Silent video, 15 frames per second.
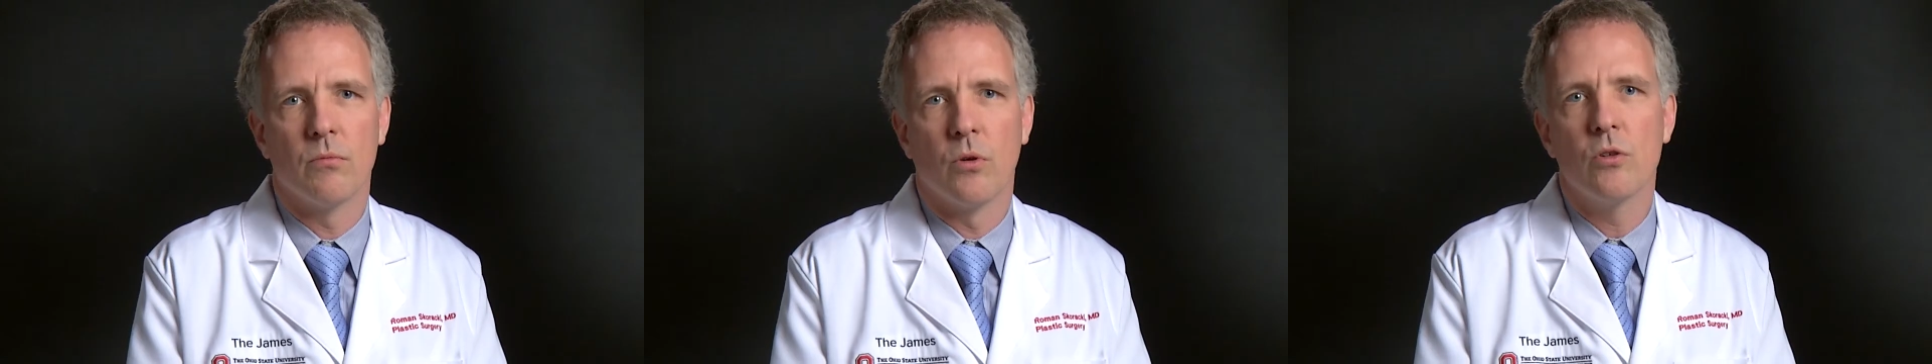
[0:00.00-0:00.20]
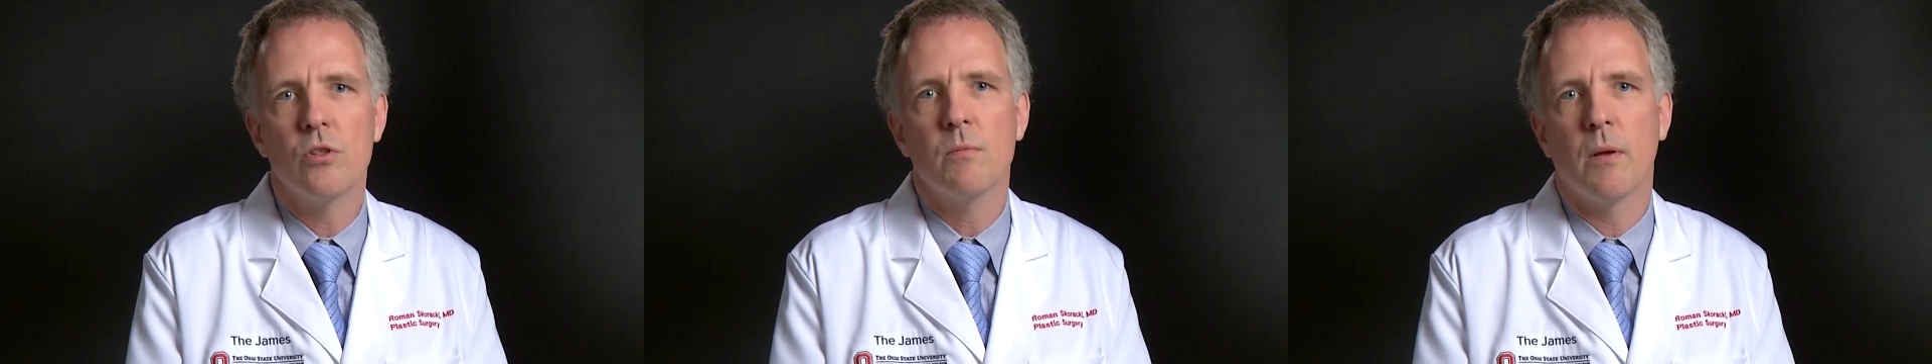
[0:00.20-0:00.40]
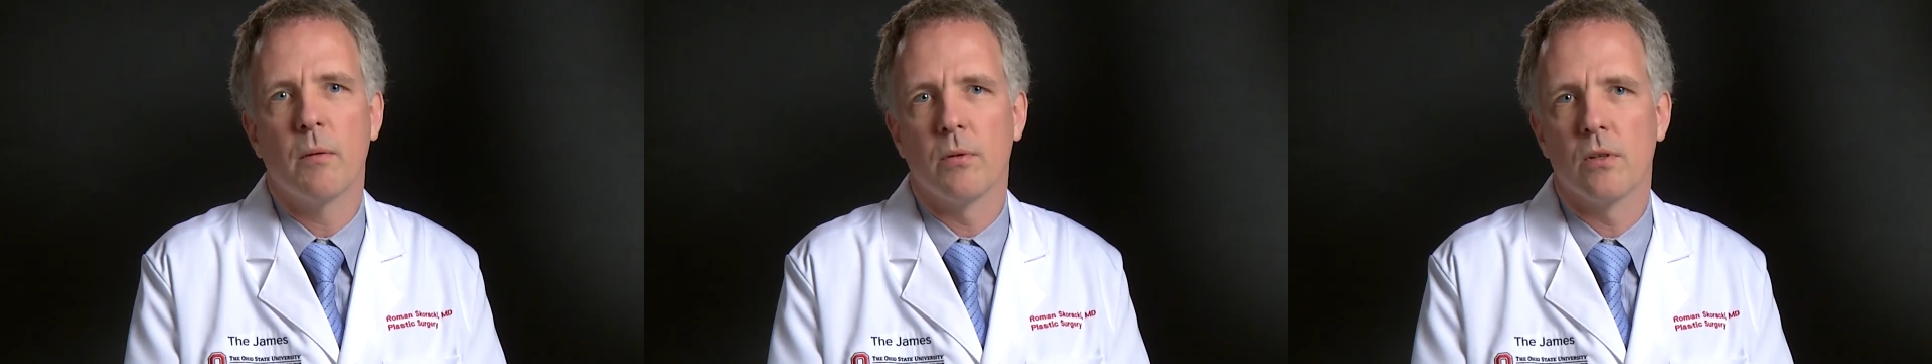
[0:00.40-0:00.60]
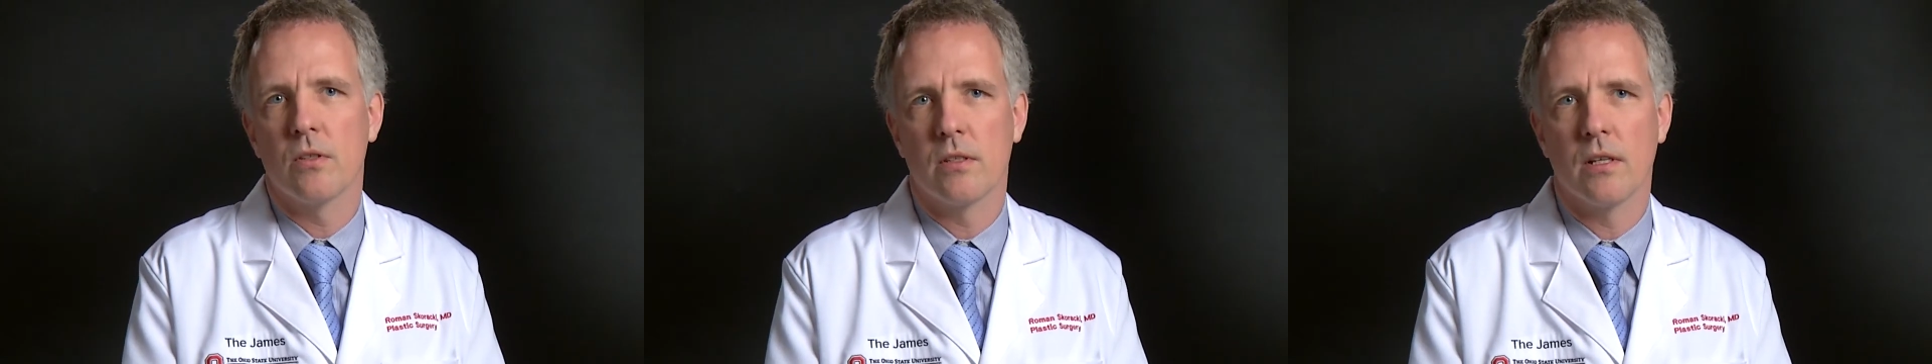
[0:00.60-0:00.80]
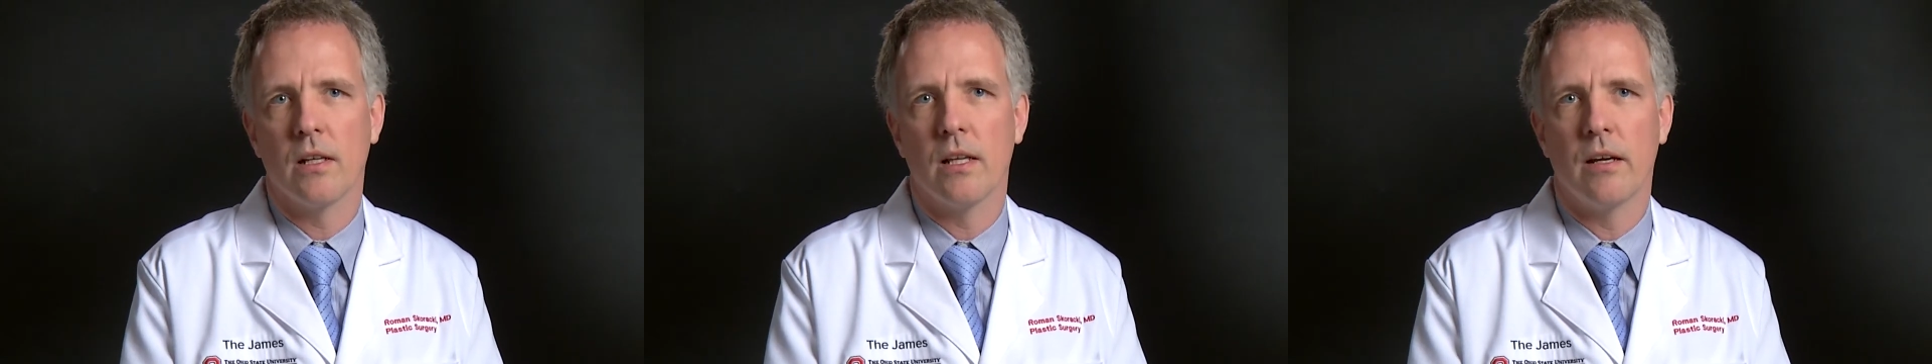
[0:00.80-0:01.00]
Most people
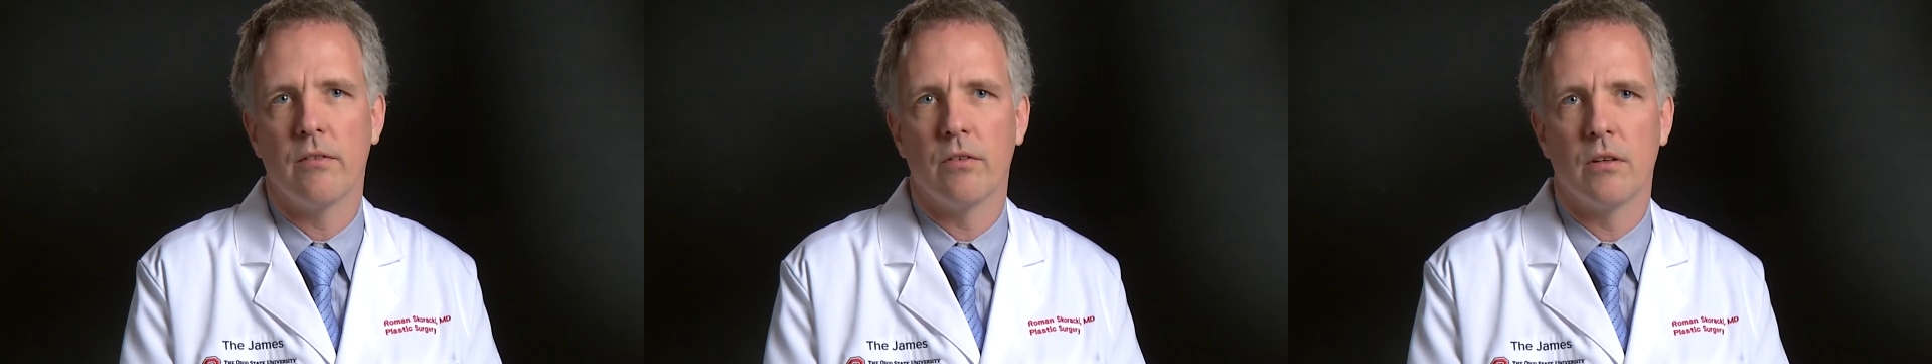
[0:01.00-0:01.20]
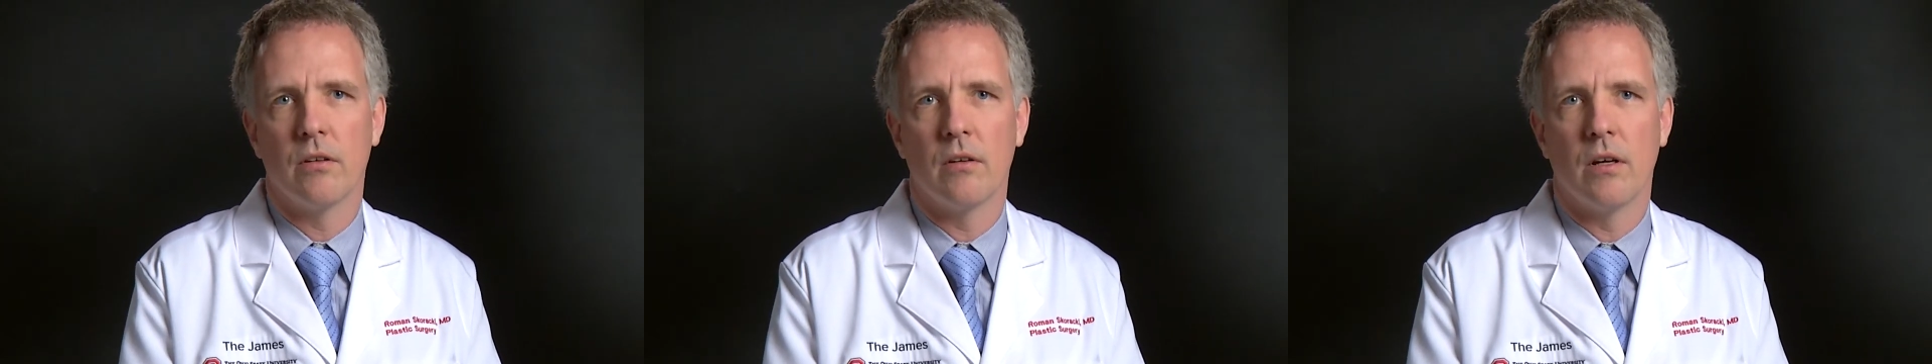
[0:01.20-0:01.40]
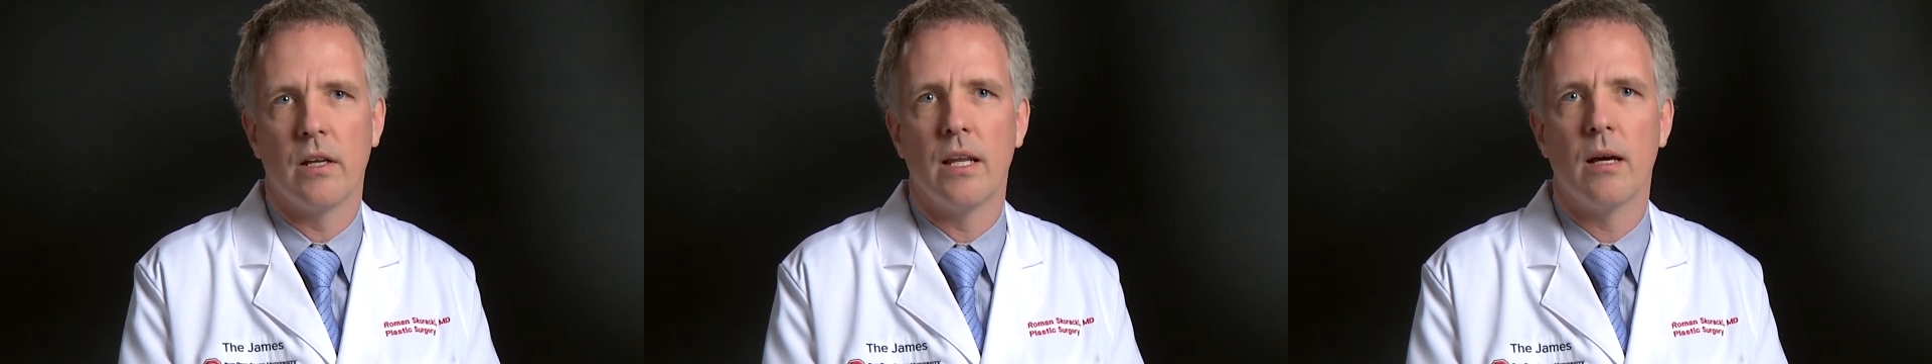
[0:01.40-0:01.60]
still have a